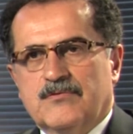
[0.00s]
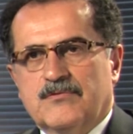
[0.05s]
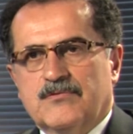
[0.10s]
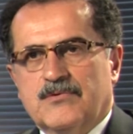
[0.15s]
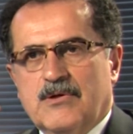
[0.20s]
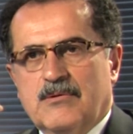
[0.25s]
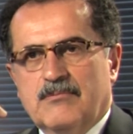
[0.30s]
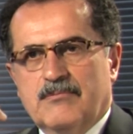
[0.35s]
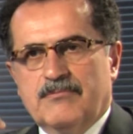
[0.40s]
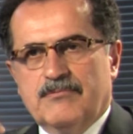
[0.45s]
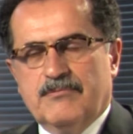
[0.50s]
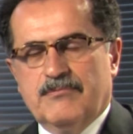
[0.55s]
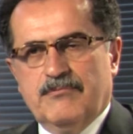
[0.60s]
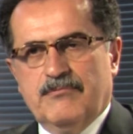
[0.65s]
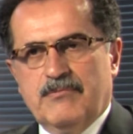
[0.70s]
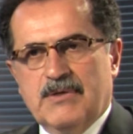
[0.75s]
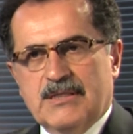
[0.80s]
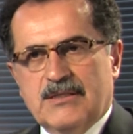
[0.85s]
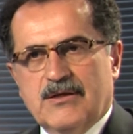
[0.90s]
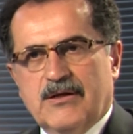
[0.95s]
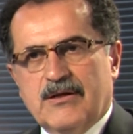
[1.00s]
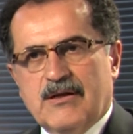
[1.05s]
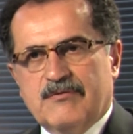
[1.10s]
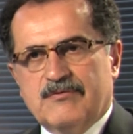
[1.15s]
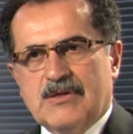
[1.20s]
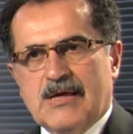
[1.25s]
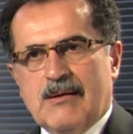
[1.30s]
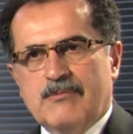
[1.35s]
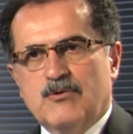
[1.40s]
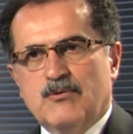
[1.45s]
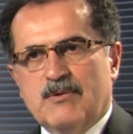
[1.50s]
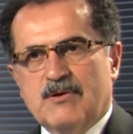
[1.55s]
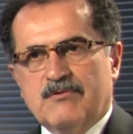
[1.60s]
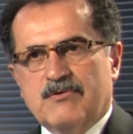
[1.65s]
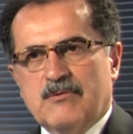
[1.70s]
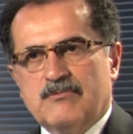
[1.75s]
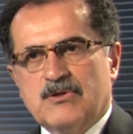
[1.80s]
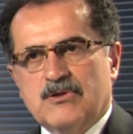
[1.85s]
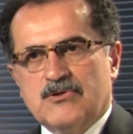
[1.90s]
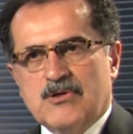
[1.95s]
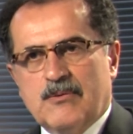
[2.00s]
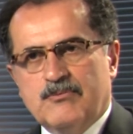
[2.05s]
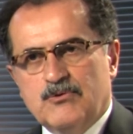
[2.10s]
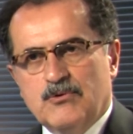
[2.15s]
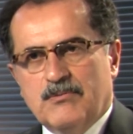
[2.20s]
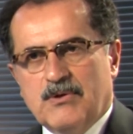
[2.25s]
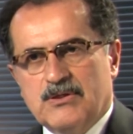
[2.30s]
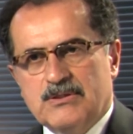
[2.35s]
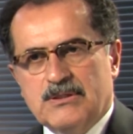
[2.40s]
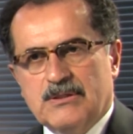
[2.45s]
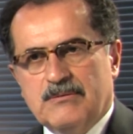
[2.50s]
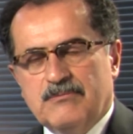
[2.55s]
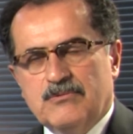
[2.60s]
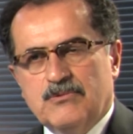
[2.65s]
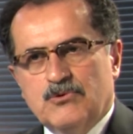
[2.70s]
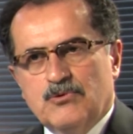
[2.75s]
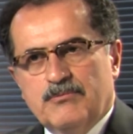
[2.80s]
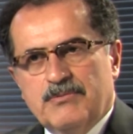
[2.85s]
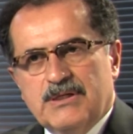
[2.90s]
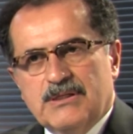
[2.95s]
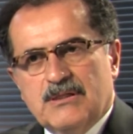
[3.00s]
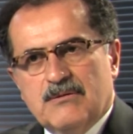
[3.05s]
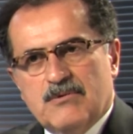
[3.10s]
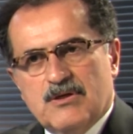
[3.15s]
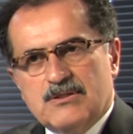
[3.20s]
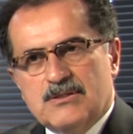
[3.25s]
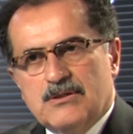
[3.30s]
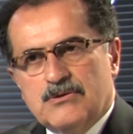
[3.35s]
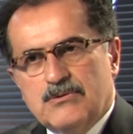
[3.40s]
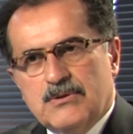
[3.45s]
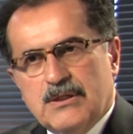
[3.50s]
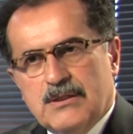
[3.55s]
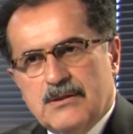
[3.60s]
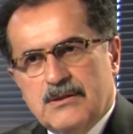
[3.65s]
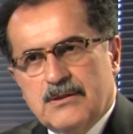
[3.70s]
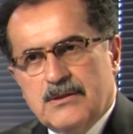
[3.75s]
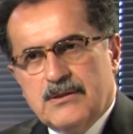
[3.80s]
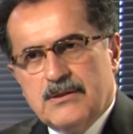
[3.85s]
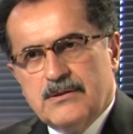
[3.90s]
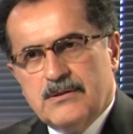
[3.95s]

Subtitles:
from midline of the abdomen from the top to bottom to bring the muscle together.